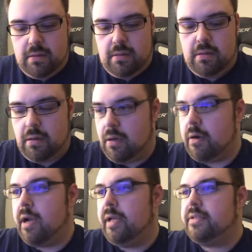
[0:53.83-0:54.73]

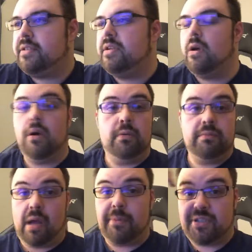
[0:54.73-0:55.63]
Alright, so
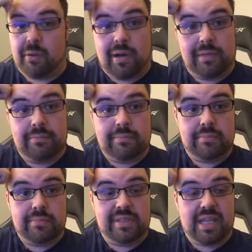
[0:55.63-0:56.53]
not much going on
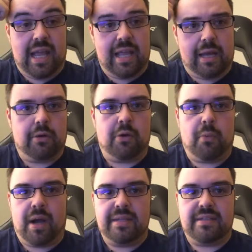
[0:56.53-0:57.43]
today. I don't know
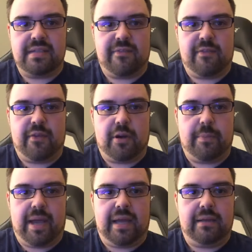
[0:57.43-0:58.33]
why it says I have a very
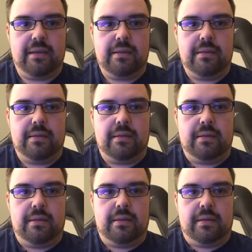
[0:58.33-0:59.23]
bad
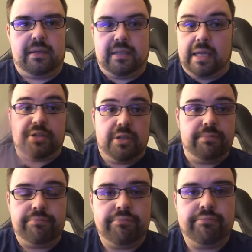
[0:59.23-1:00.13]

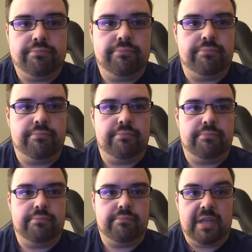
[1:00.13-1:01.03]
connection.
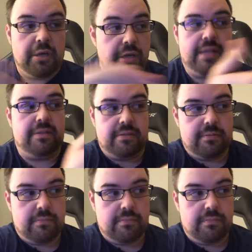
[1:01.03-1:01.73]
Internet's